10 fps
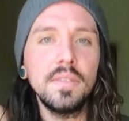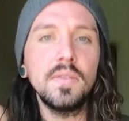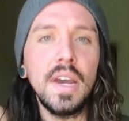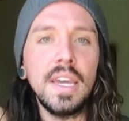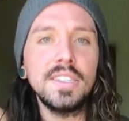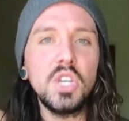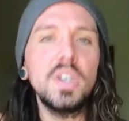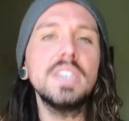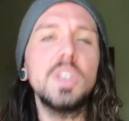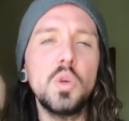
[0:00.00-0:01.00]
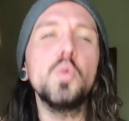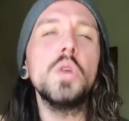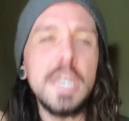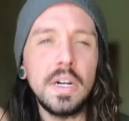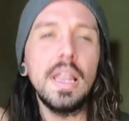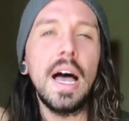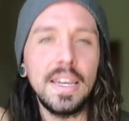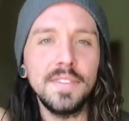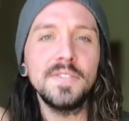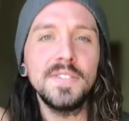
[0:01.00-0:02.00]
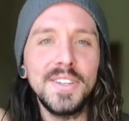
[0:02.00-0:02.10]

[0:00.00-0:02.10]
right? Till you get to the real life,